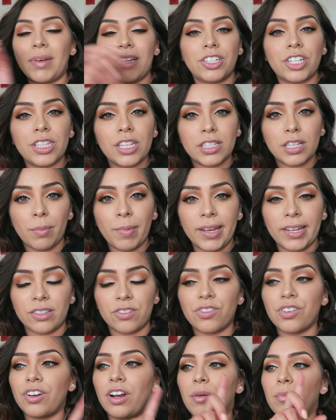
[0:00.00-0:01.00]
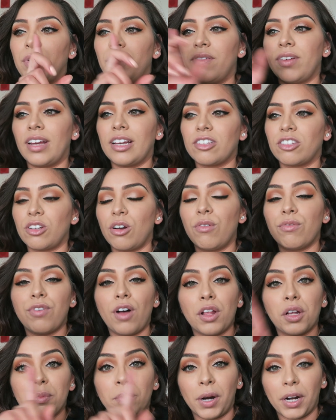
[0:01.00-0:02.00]
I mentioned this on my Instagram, but if you guys don't
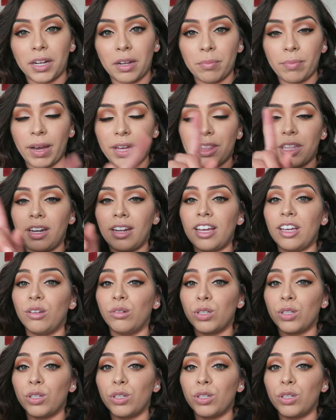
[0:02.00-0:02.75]
follow Bargain Bethany,